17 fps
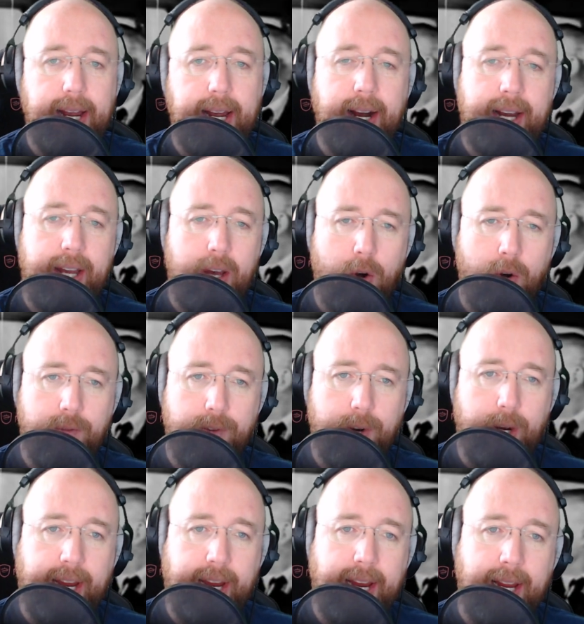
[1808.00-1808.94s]
I
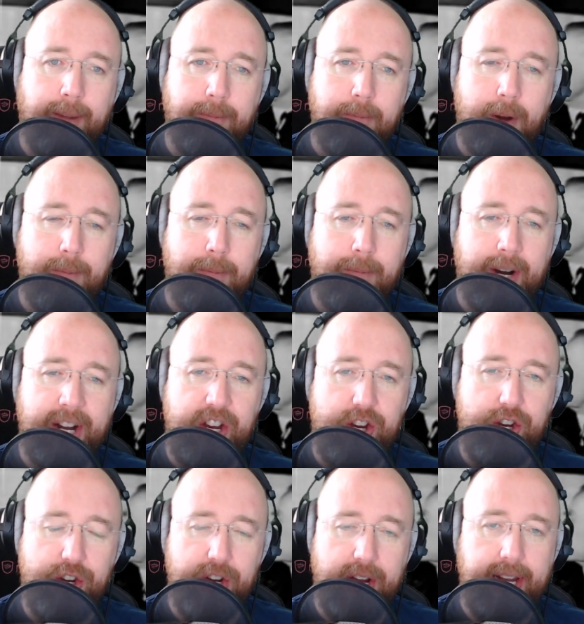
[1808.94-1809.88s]
overcame my
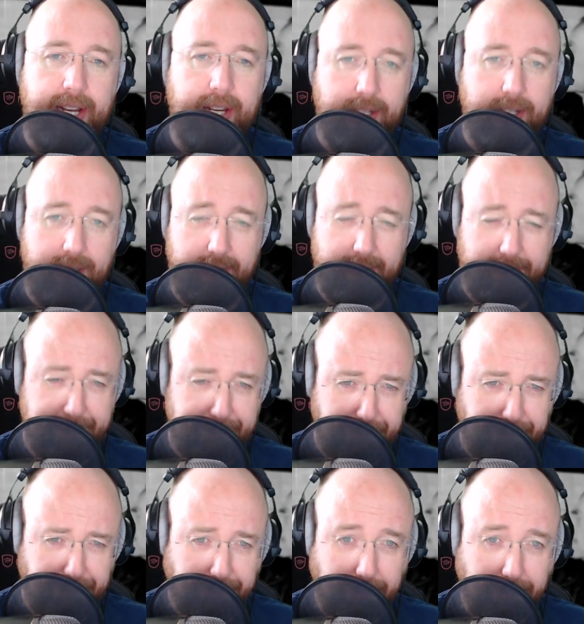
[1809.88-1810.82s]
shyness.
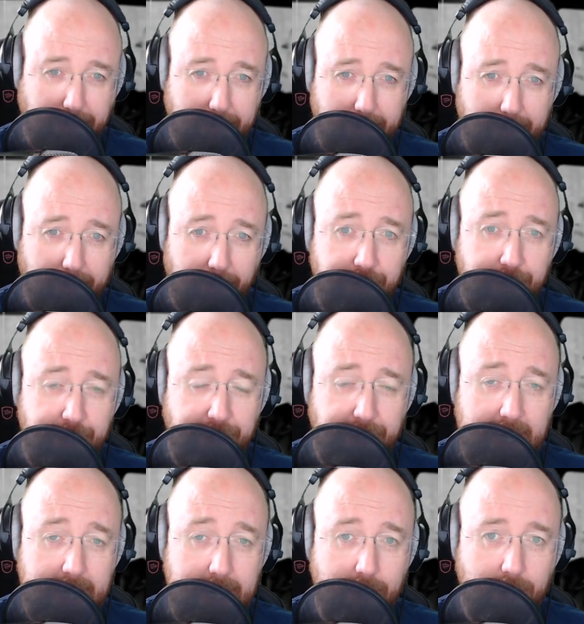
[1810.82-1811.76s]

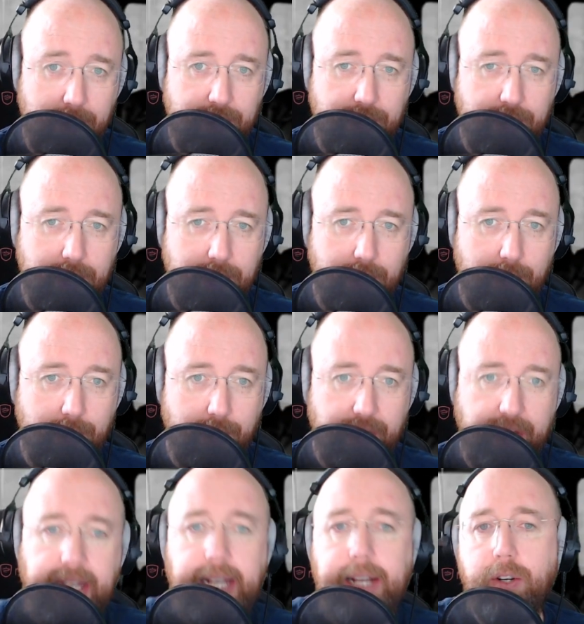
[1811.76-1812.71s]
And it was through
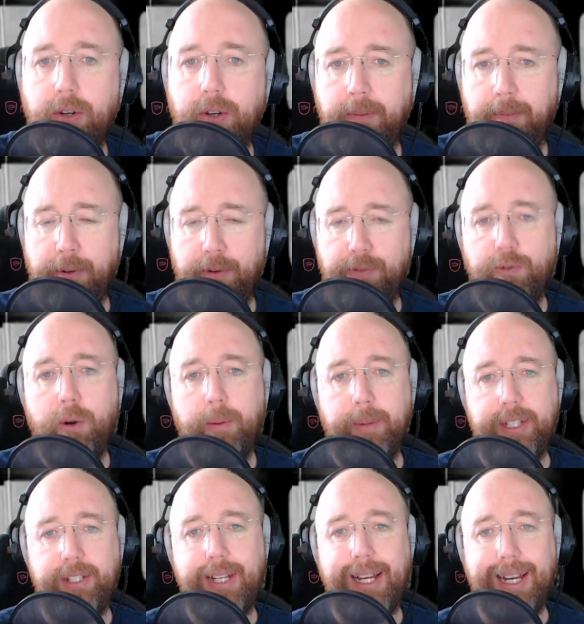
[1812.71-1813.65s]
theater and
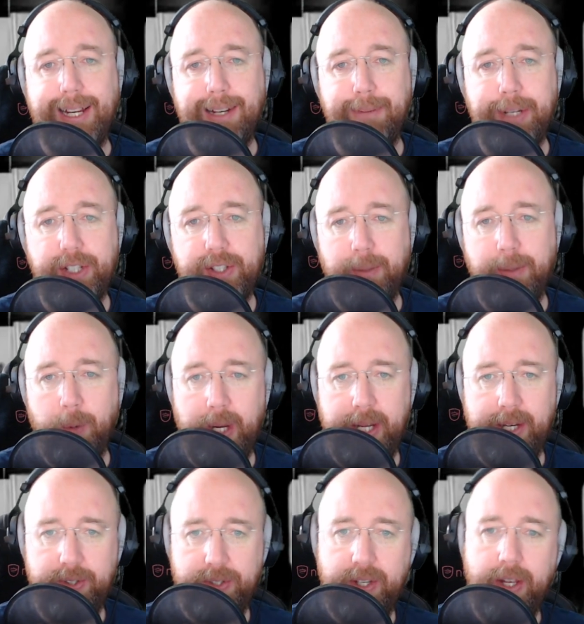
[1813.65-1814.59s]
performance, getting to be someone
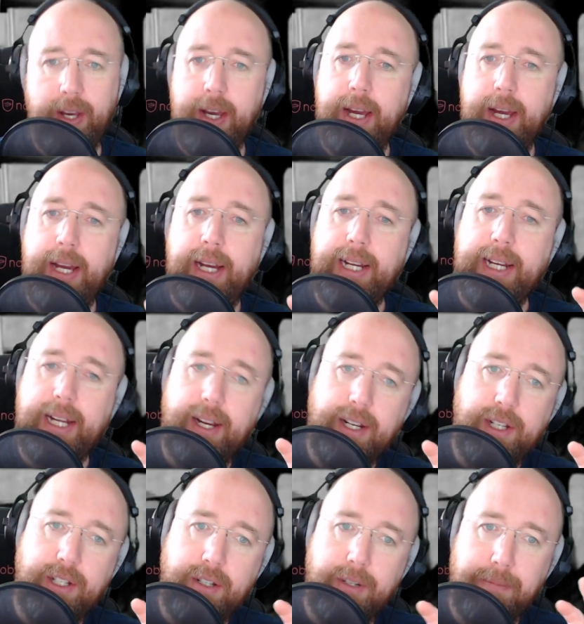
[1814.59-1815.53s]
else,
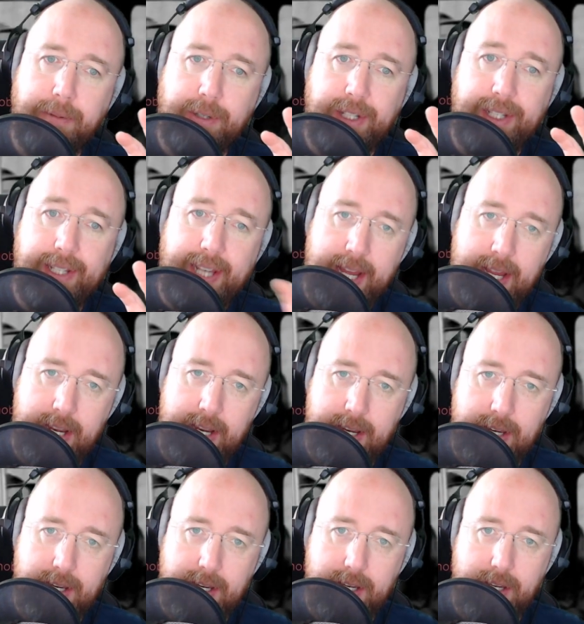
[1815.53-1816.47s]
getting to
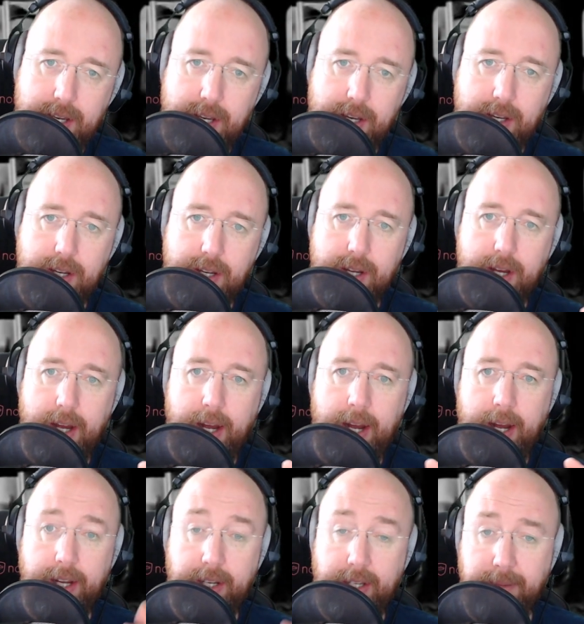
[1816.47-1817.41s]
pretend
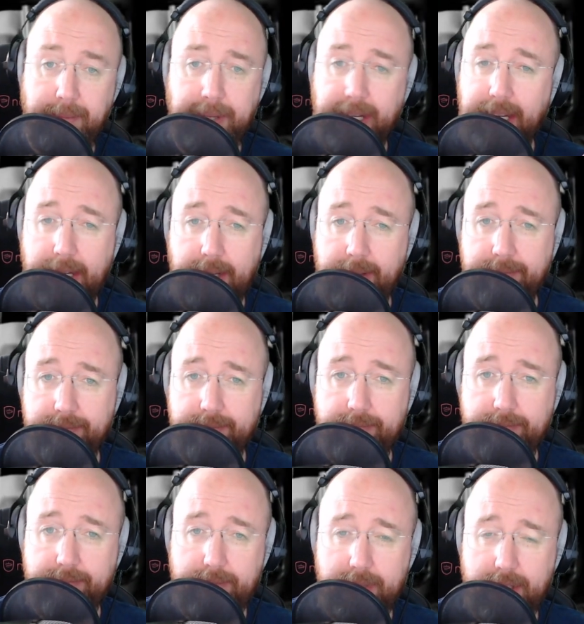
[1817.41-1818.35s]
uh, to be
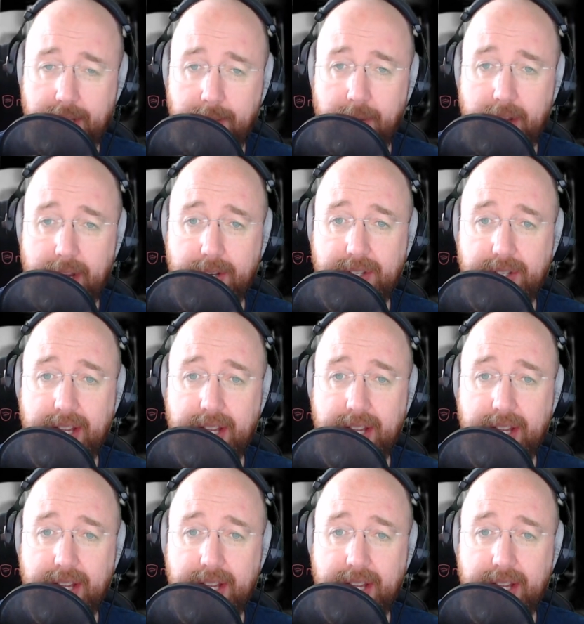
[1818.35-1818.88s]
someone else.